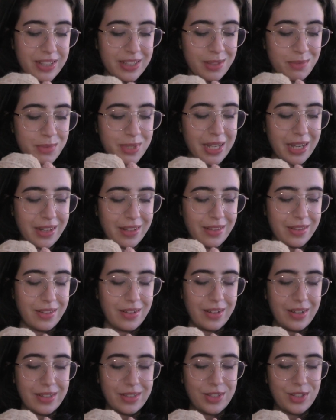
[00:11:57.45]
some second
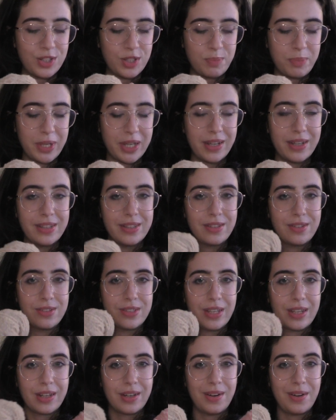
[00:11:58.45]
thoughts just because there's
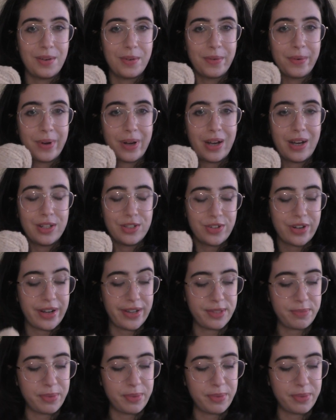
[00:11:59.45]
like no contrast